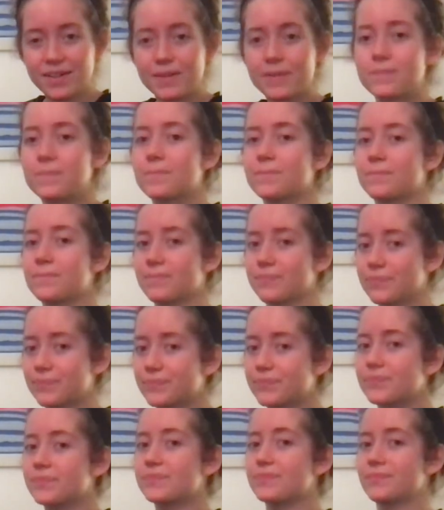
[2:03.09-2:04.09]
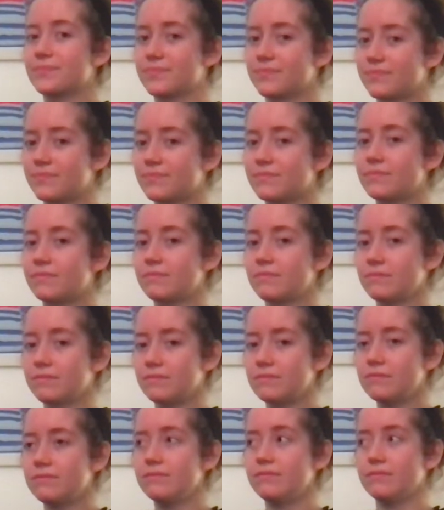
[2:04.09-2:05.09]

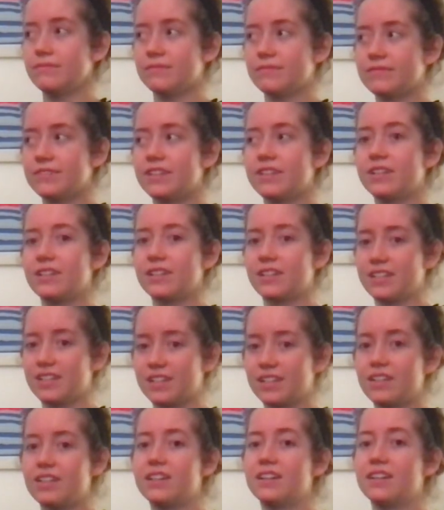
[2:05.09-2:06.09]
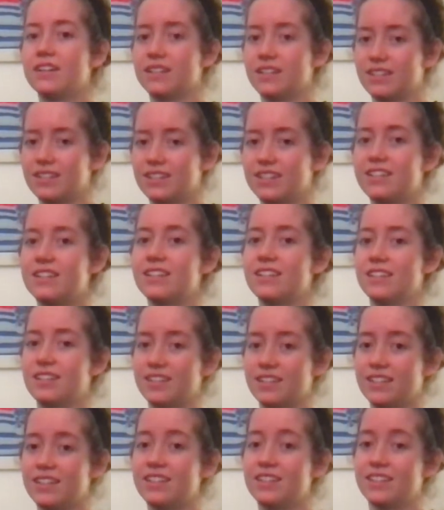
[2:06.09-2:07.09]

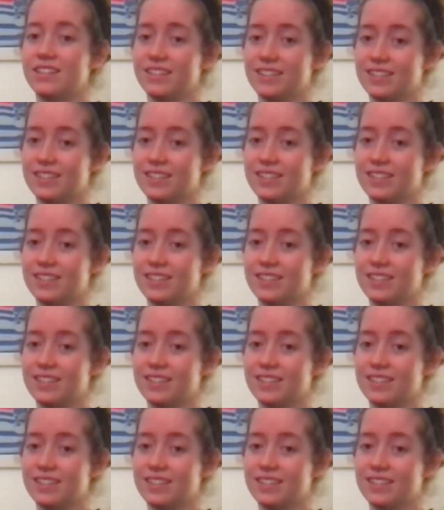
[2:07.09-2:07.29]
[no speech]